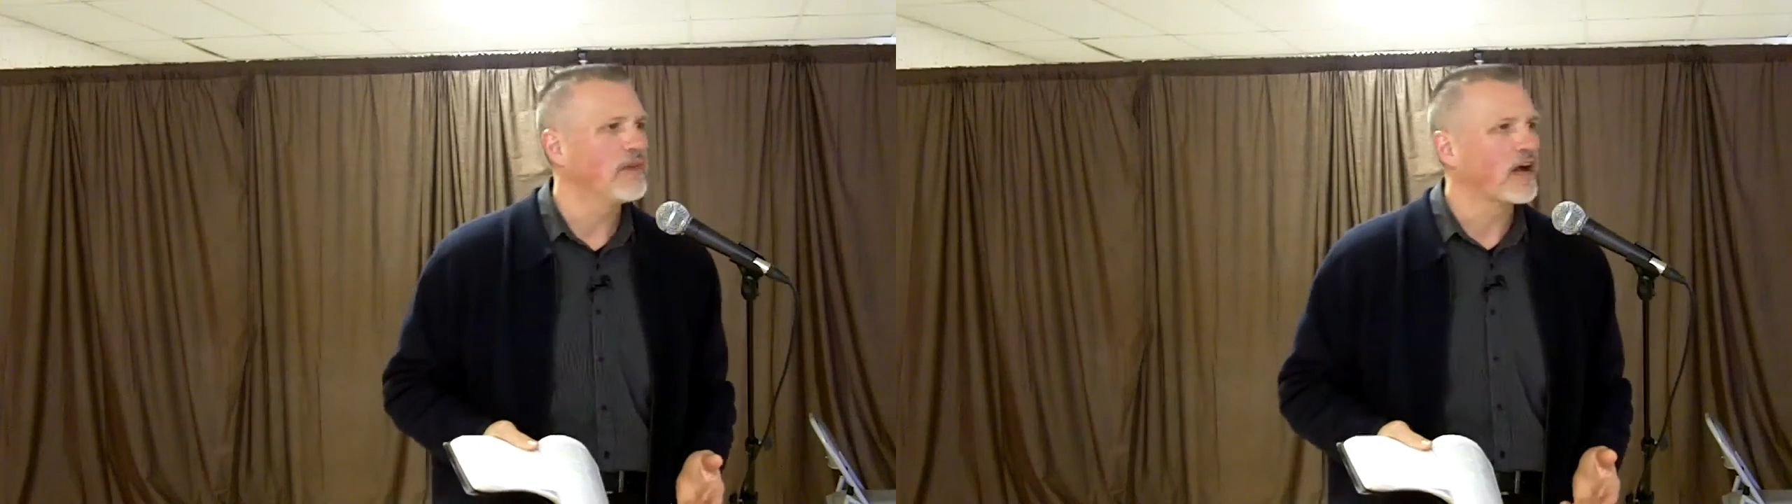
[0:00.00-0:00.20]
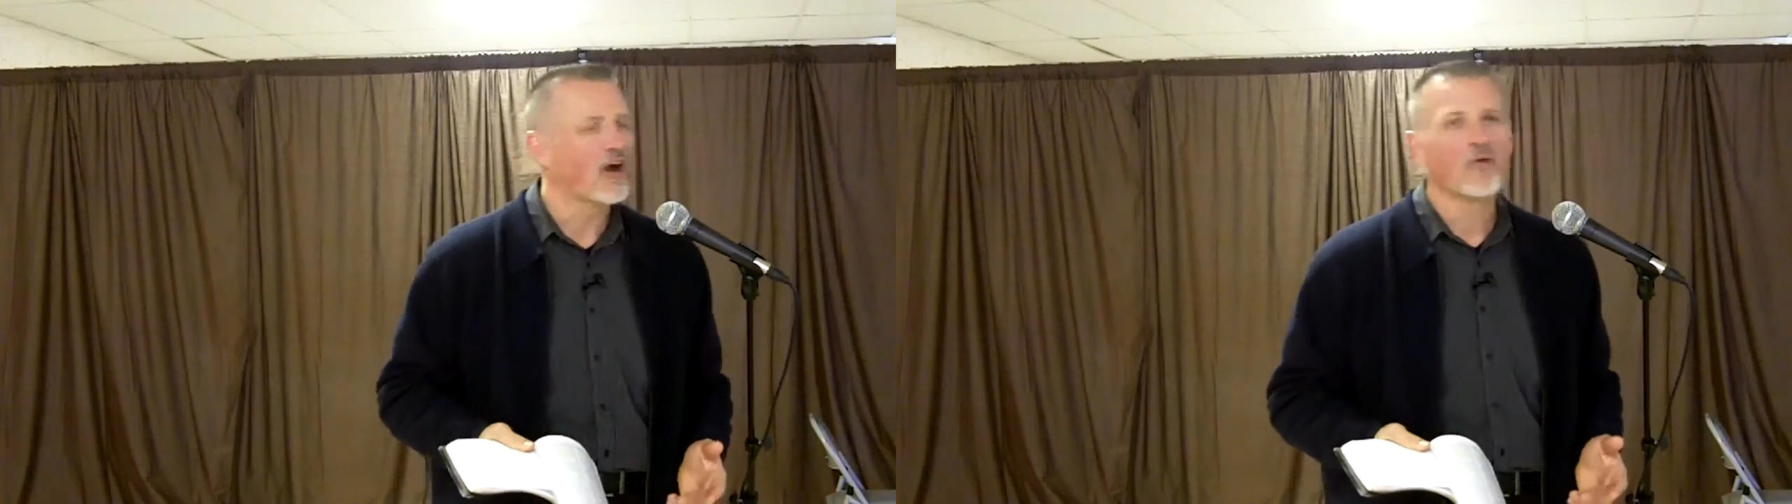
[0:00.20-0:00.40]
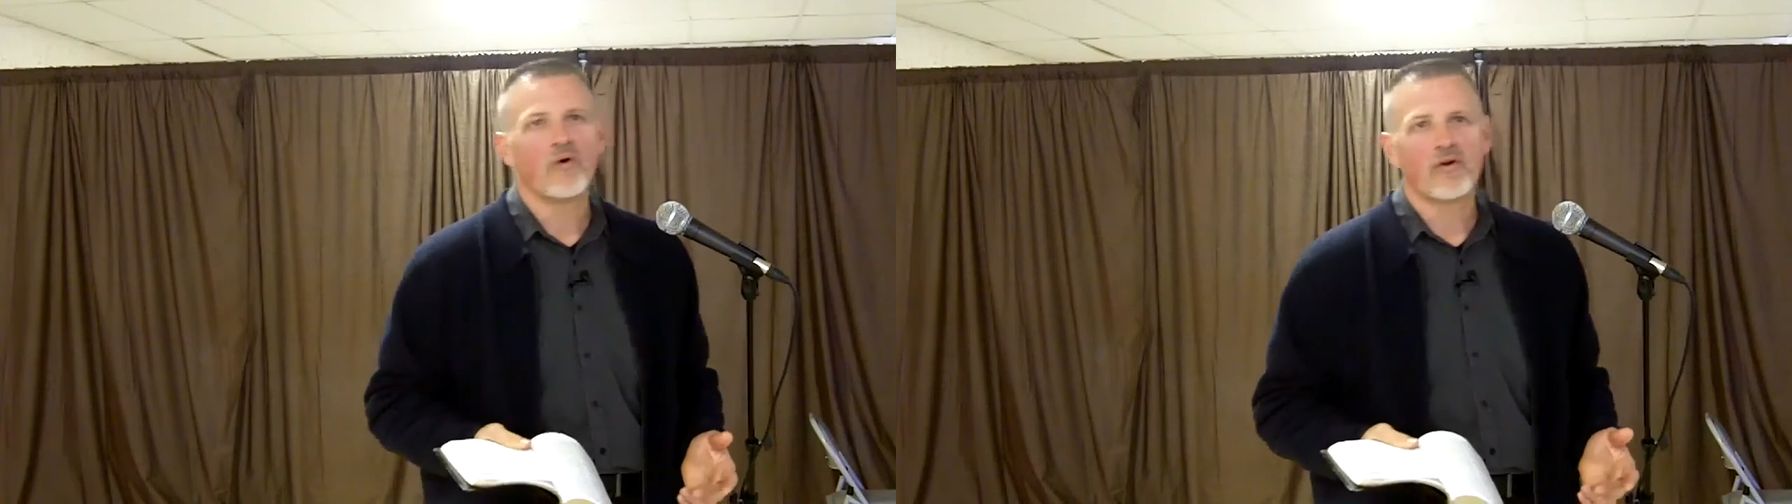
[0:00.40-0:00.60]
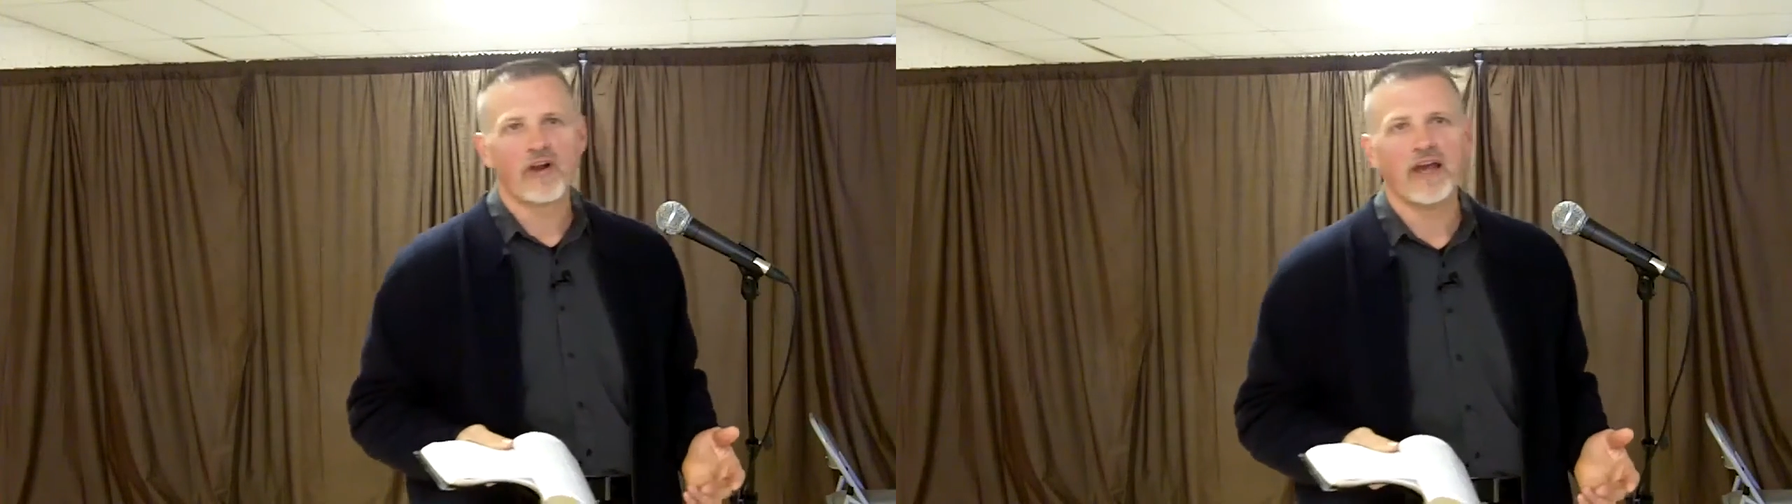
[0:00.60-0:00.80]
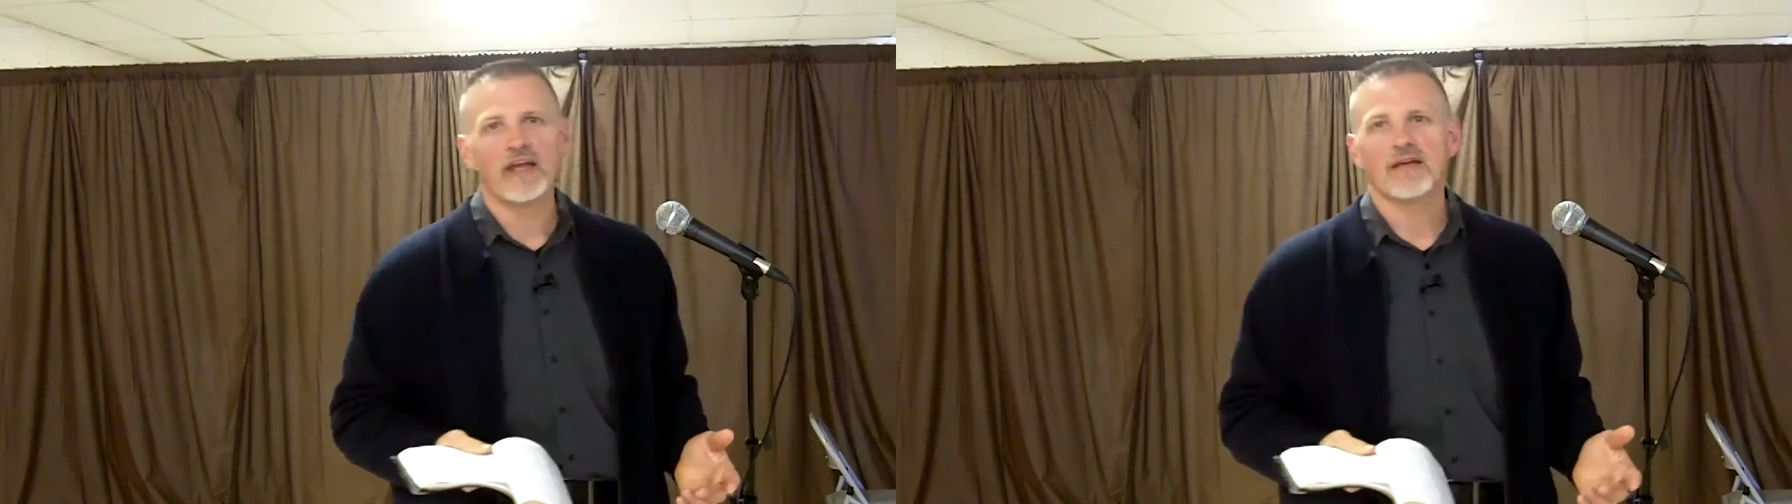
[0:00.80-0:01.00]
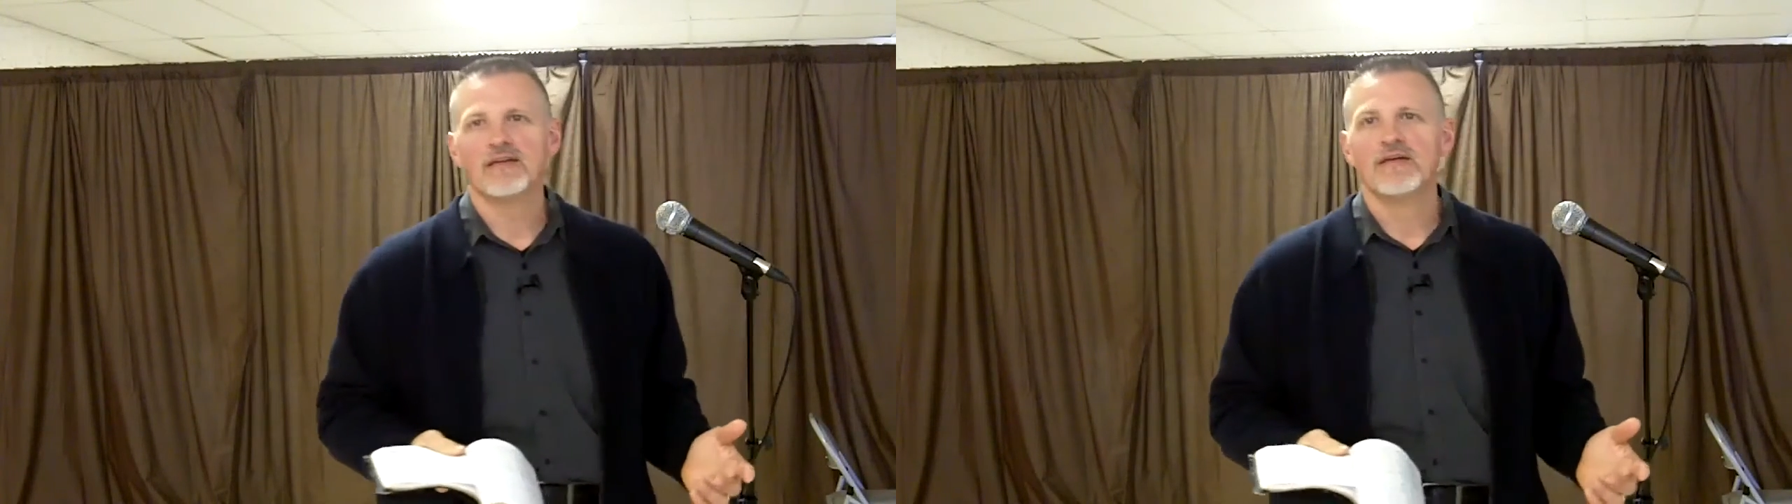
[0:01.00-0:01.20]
my car won't crank.